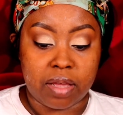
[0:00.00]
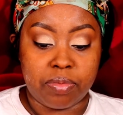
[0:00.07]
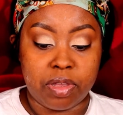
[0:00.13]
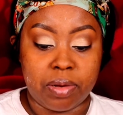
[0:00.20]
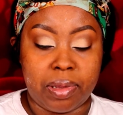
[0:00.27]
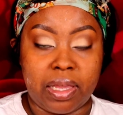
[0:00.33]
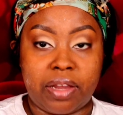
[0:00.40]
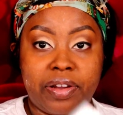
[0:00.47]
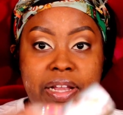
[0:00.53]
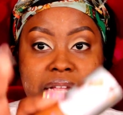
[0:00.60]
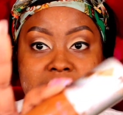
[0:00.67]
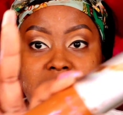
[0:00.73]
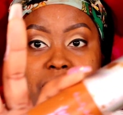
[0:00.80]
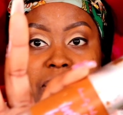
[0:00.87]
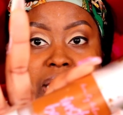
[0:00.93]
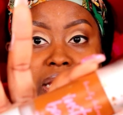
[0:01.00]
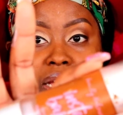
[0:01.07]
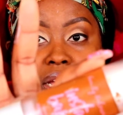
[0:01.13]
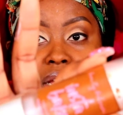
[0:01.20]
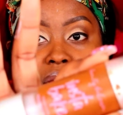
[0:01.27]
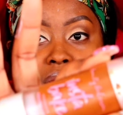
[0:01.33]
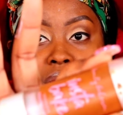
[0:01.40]
Bakerie Instabake
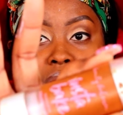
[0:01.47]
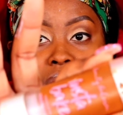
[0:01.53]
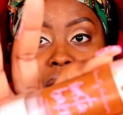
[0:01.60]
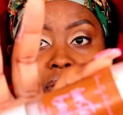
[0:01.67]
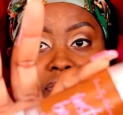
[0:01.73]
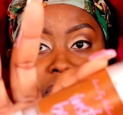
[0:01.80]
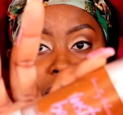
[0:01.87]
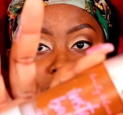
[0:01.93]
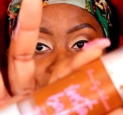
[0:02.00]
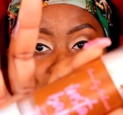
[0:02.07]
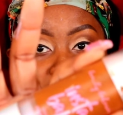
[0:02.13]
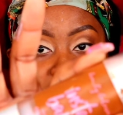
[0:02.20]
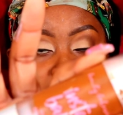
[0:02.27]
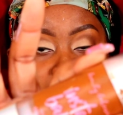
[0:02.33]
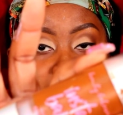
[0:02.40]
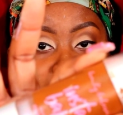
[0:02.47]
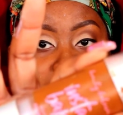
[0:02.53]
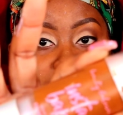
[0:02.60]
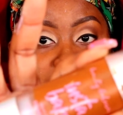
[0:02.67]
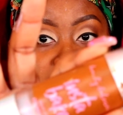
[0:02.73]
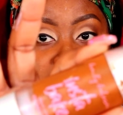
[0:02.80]
Foundation. I am in the